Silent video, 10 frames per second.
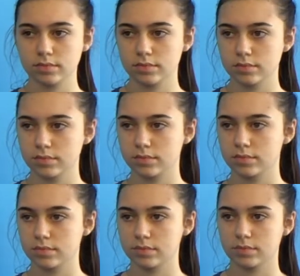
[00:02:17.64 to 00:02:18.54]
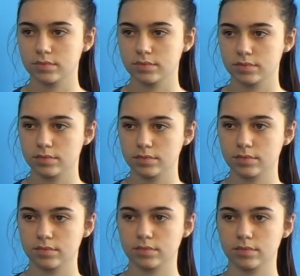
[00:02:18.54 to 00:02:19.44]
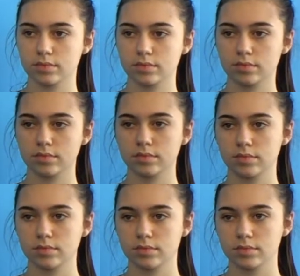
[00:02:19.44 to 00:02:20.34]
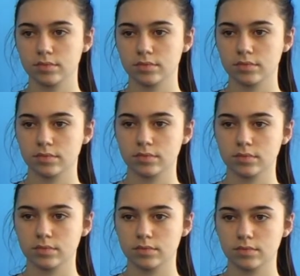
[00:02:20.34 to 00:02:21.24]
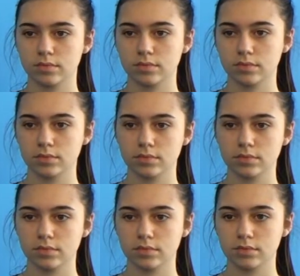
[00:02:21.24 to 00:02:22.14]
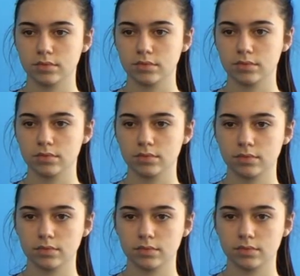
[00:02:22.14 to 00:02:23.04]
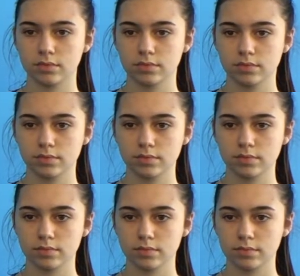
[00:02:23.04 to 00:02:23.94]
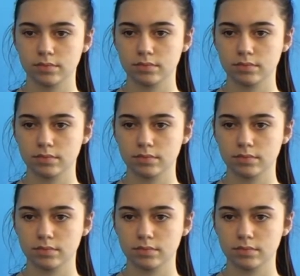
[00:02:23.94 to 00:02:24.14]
No words are spoken by the person on screen.